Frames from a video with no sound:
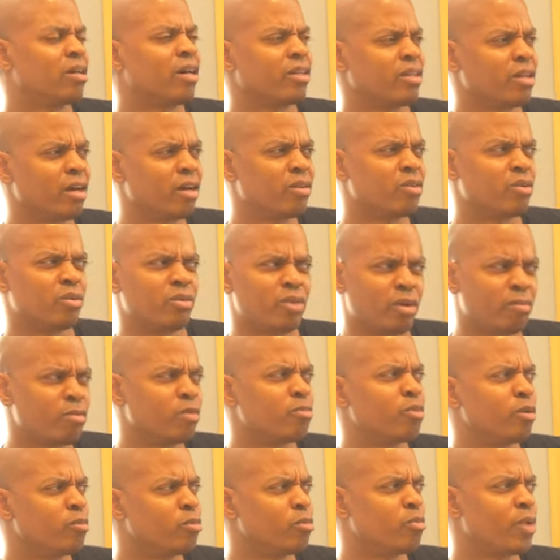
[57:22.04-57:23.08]
I know a number of
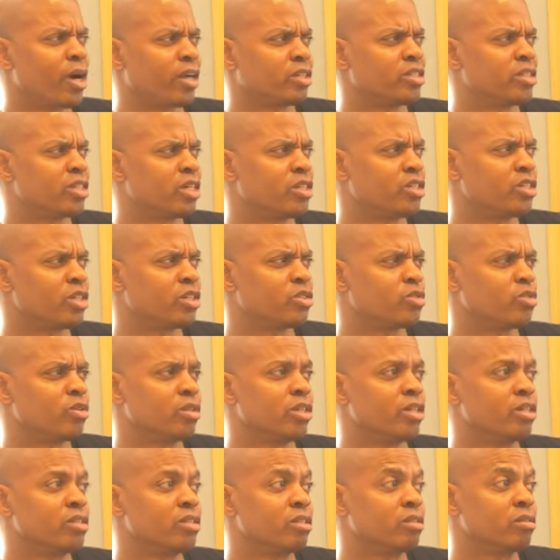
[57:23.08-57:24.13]
people practice ancestral
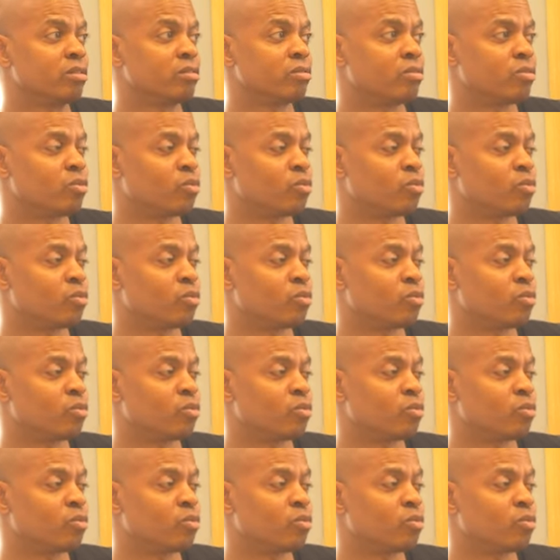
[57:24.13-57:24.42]
religion.